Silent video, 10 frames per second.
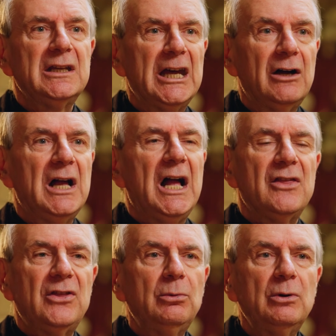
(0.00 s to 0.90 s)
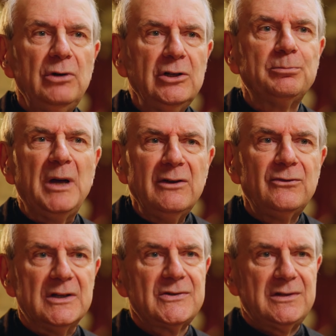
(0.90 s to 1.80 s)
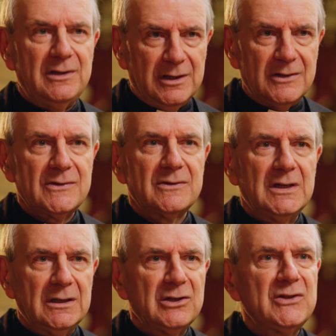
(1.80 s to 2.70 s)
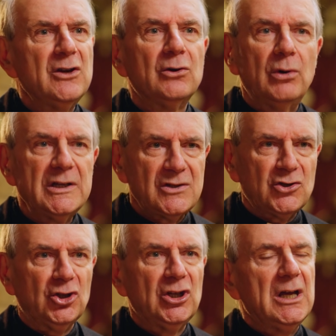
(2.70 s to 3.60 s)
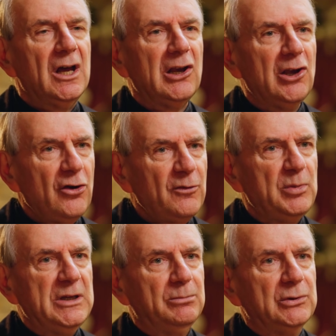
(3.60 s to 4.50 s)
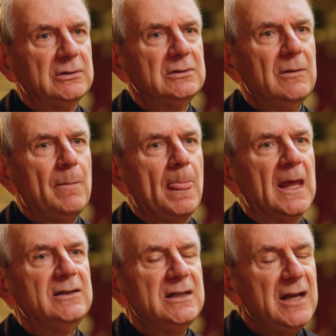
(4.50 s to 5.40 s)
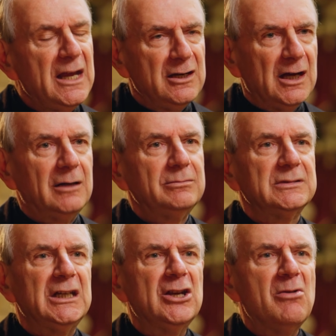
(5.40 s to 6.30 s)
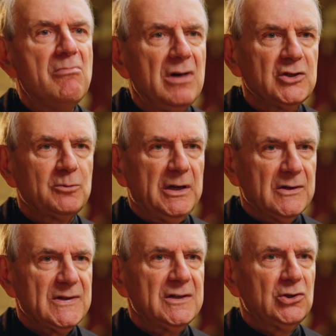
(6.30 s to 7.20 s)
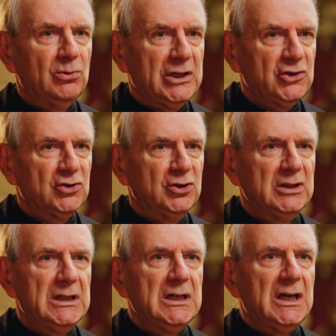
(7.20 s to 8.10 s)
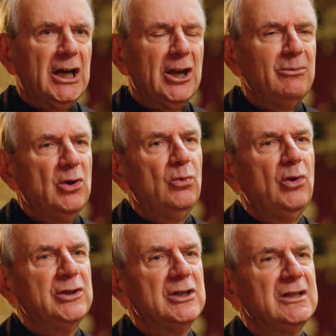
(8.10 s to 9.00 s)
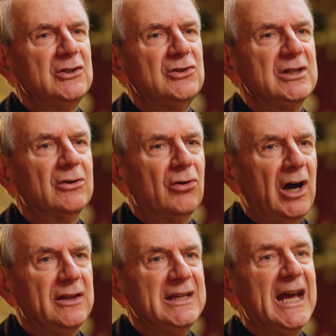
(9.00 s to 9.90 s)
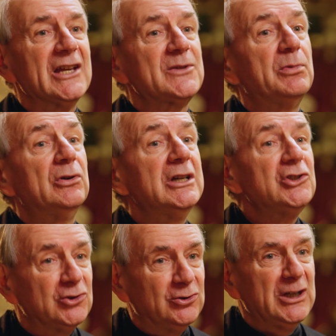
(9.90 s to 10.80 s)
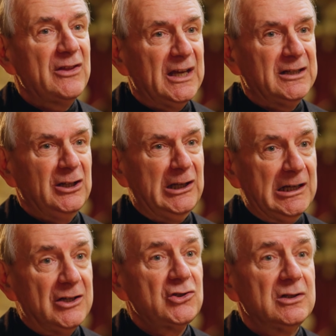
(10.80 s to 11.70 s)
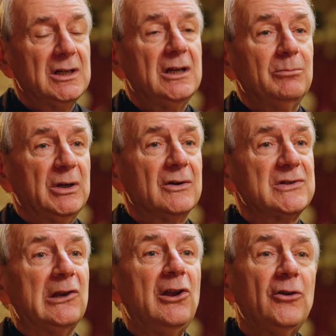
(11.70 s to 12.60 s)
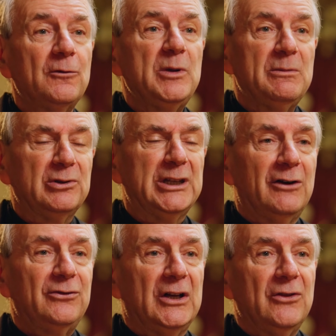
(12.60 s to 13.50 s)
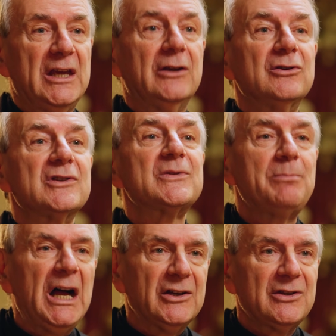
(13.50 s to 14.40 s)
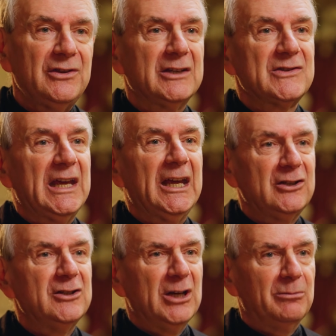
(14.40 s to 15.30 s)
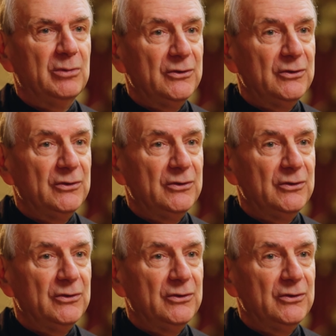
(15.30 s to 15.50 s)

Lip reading: Now, there were real benefits to this. There's no question. A lot of people did end up in a much better situation. And I'm not wanting to decry the aspiration that unleashed, because a lot of people now felt they could aspire to things they hadn't done